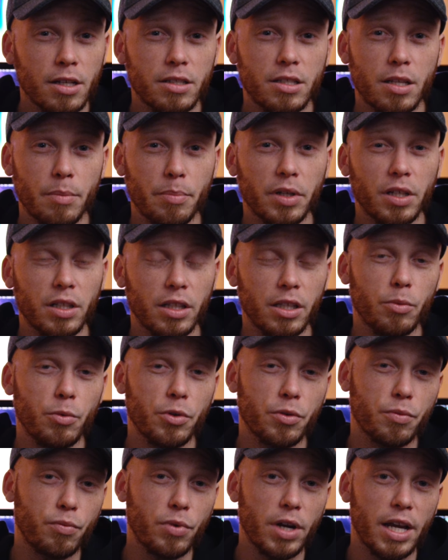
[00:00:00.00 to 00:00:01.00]
typically
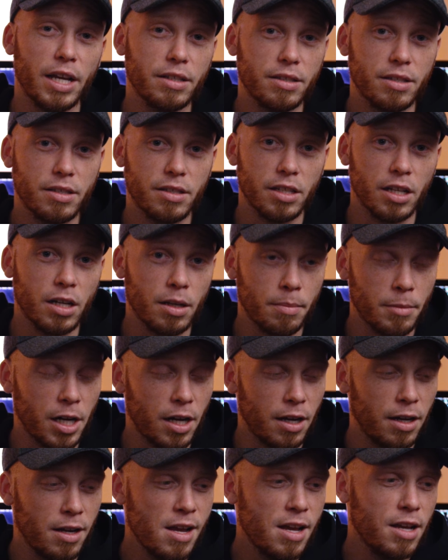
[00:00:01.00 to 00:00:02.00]
with Red
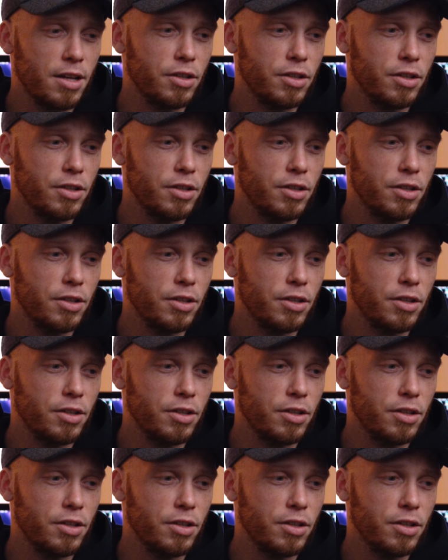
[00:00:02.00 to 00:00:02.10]
Cinema.